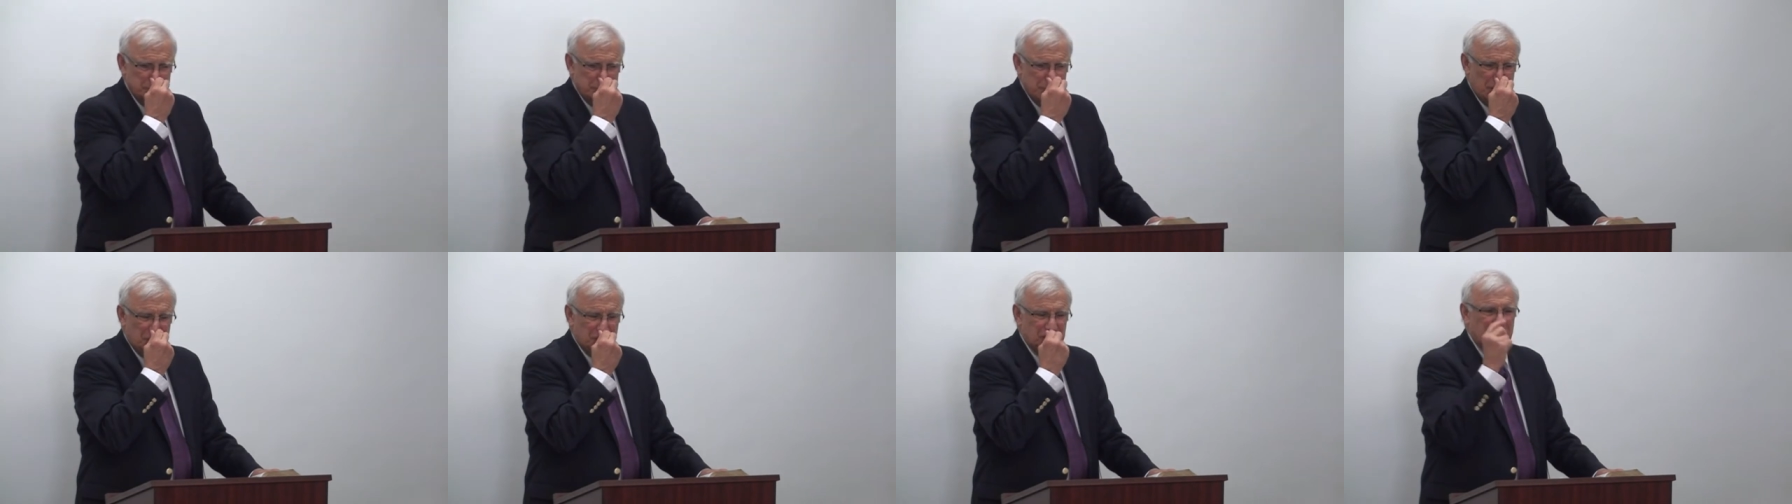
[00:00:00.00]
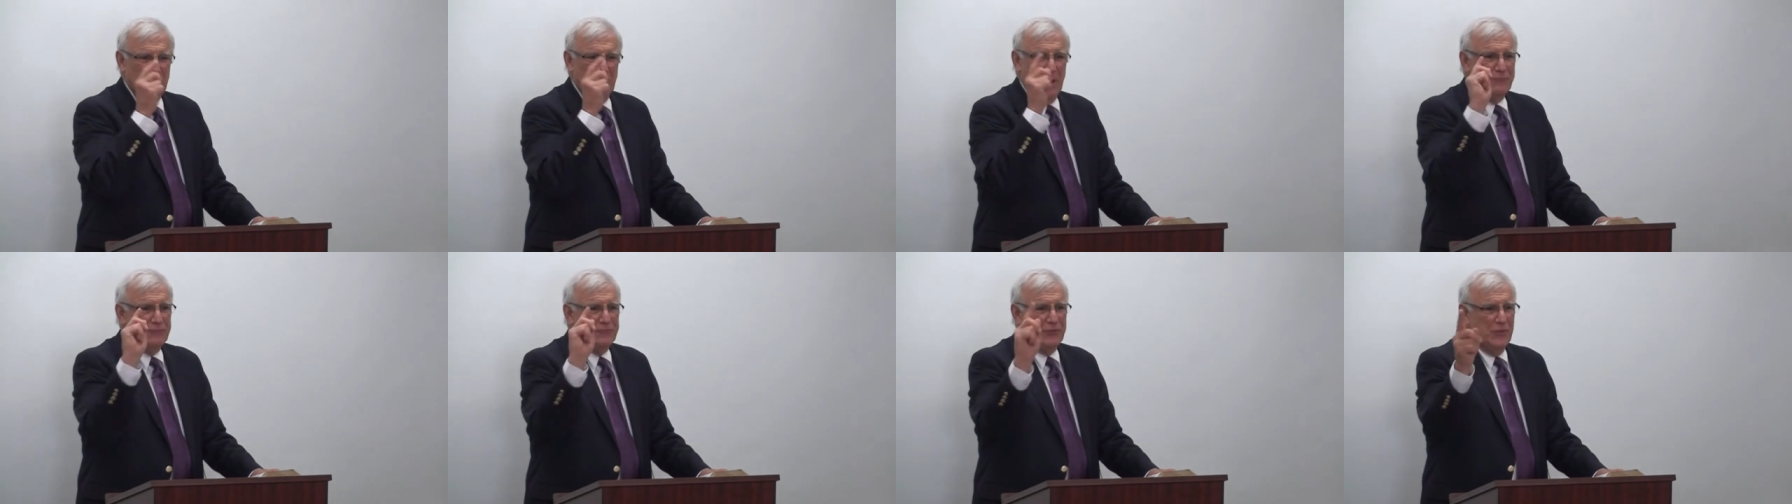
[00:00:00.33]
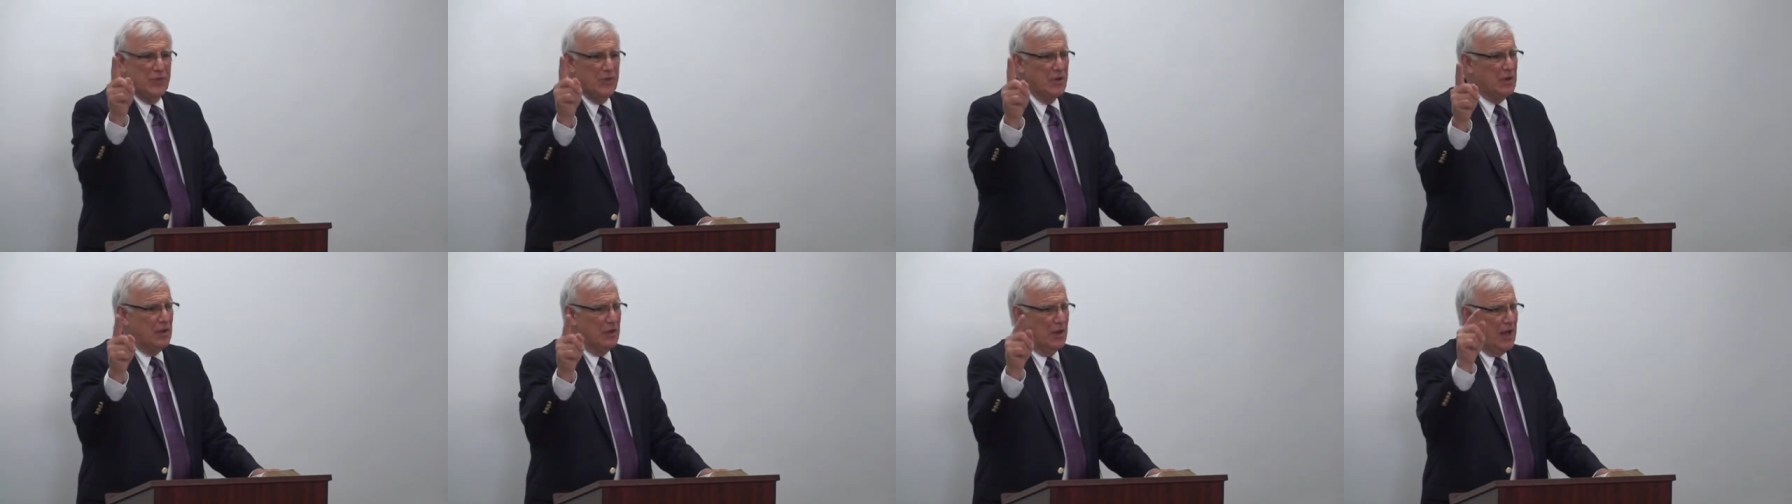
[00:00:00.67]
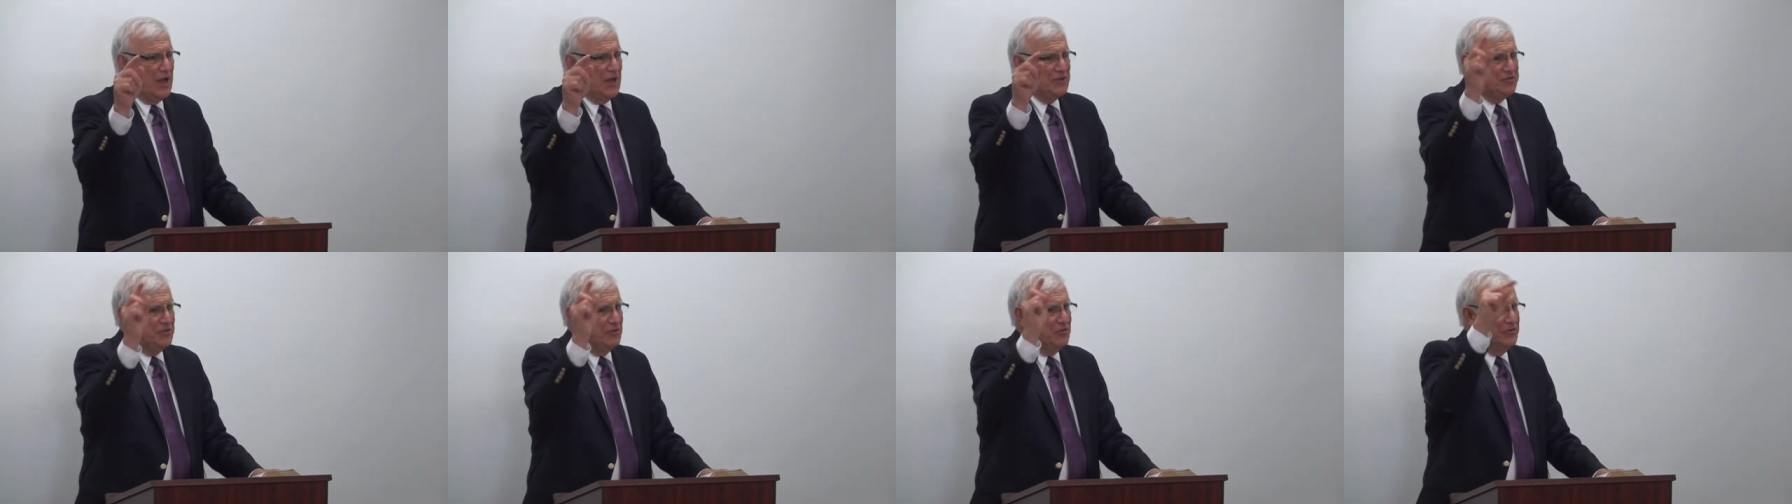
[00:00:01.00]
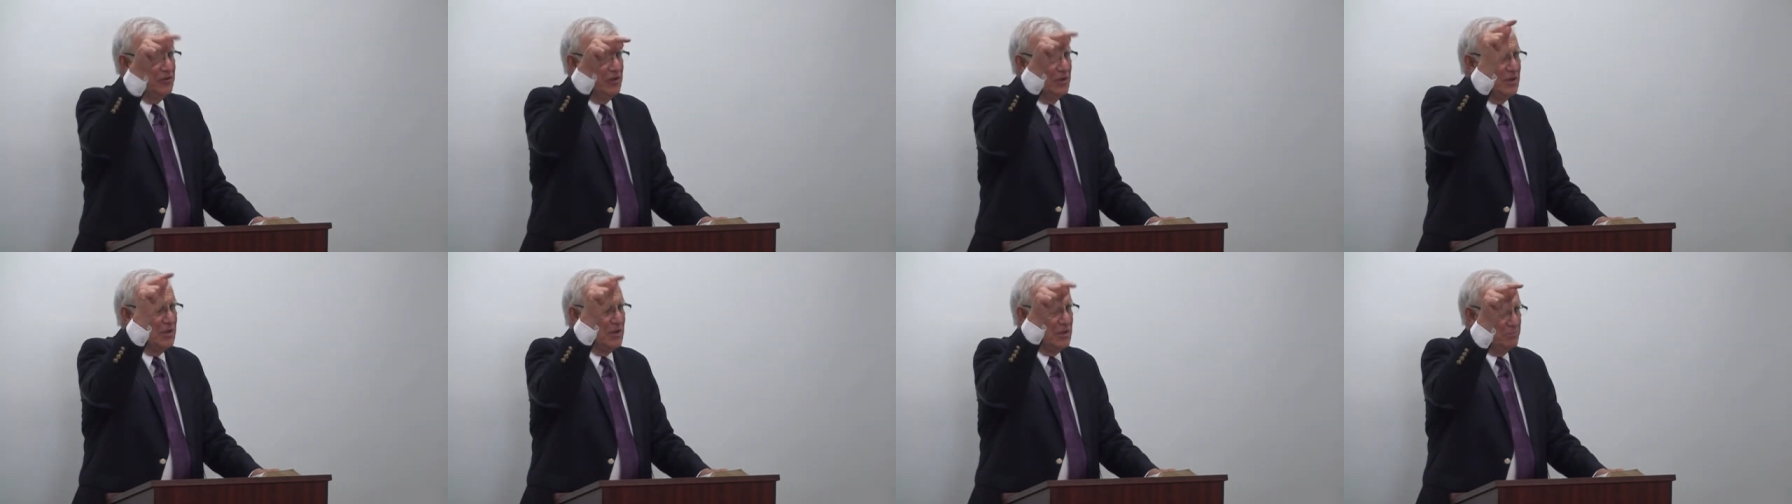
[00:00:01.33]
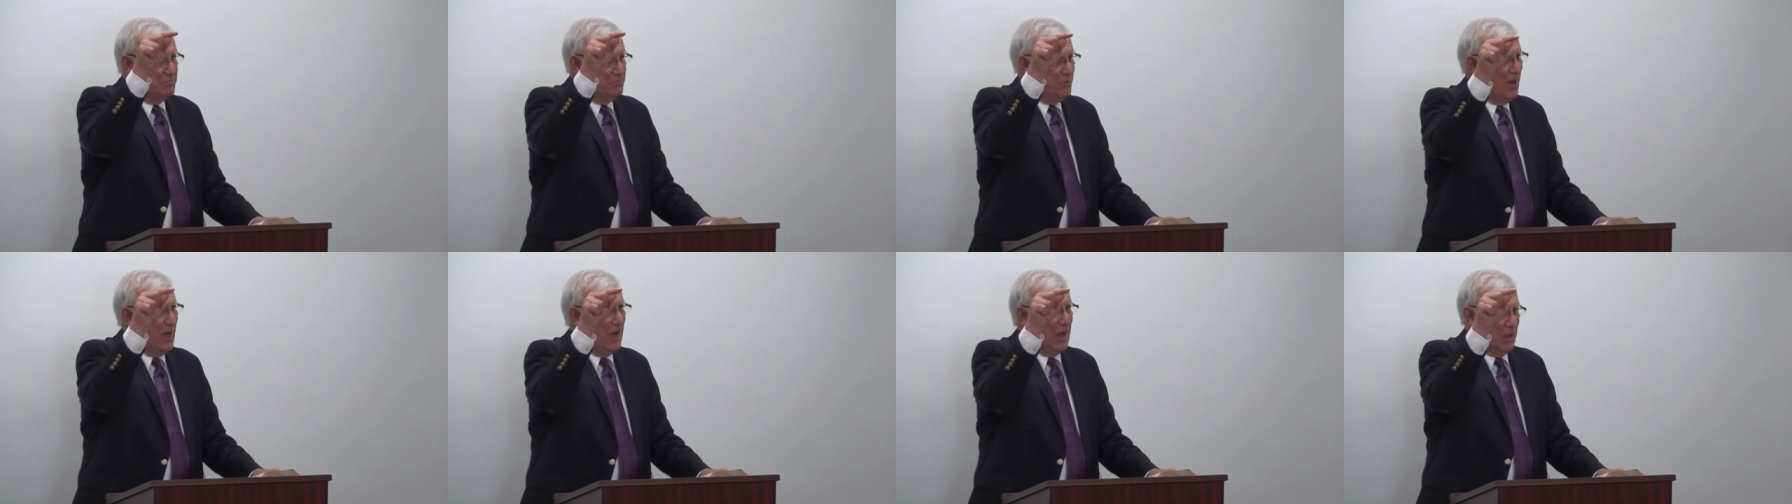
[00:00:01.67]
except for the classes in
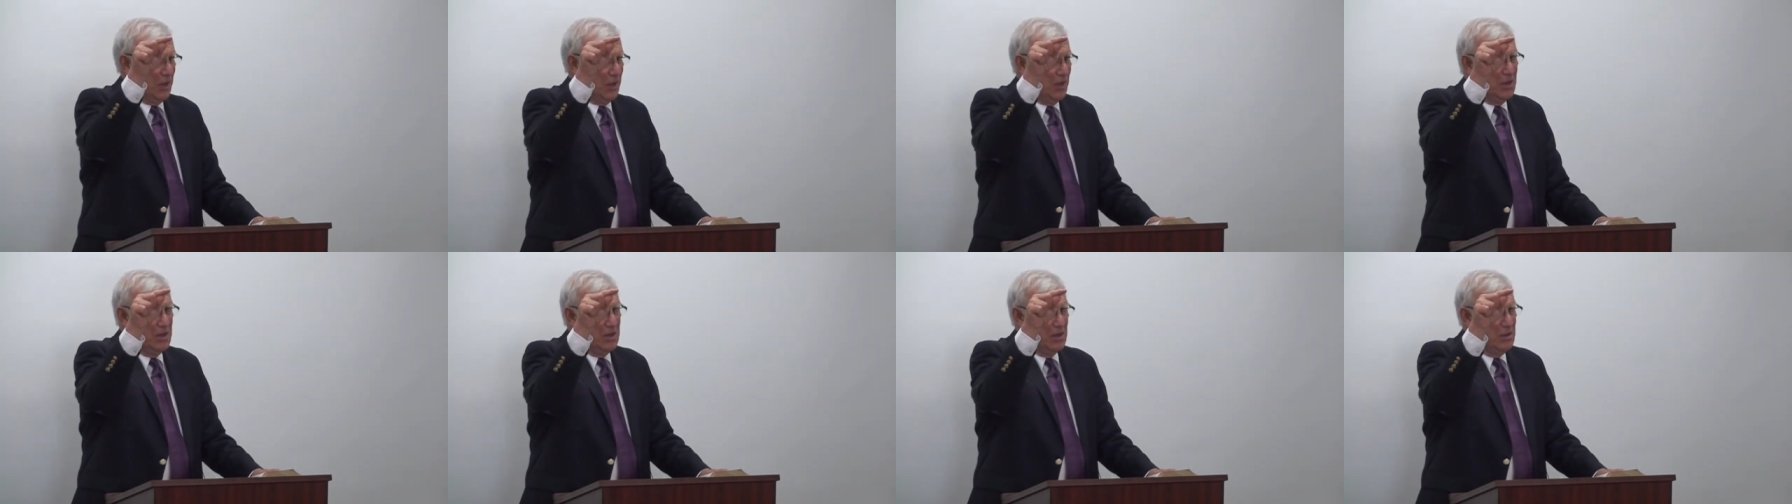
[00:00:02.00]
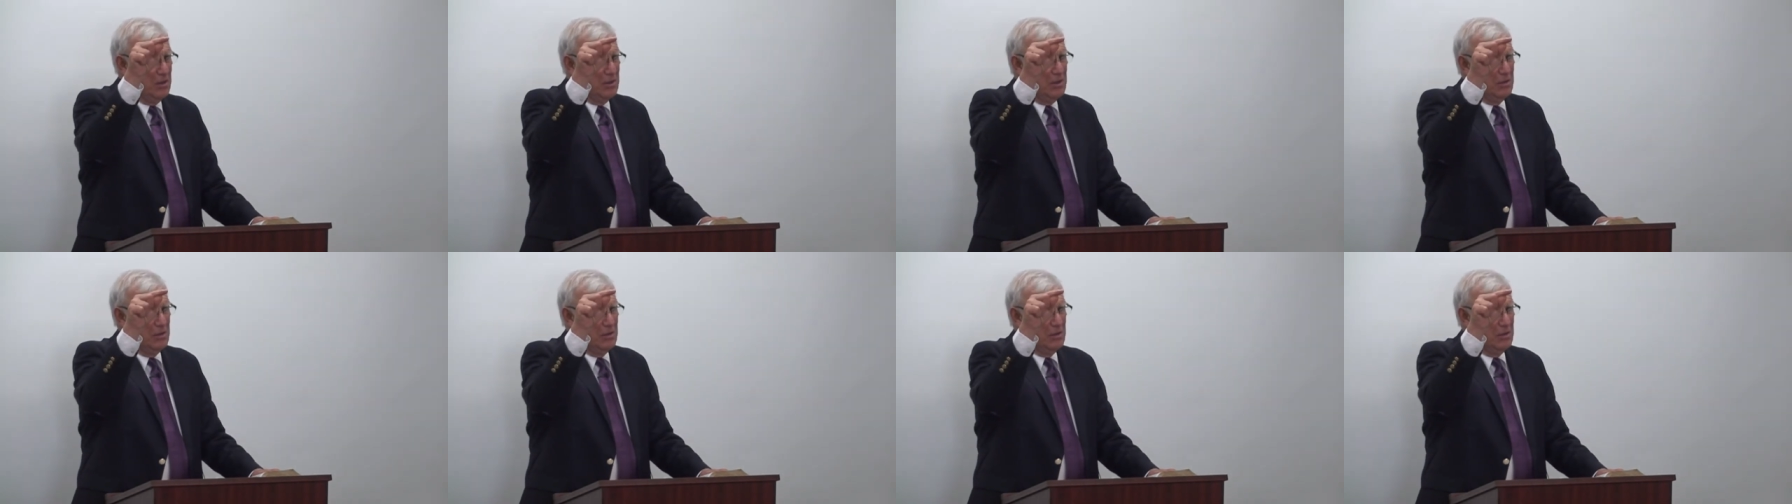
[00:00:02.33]
Kampala,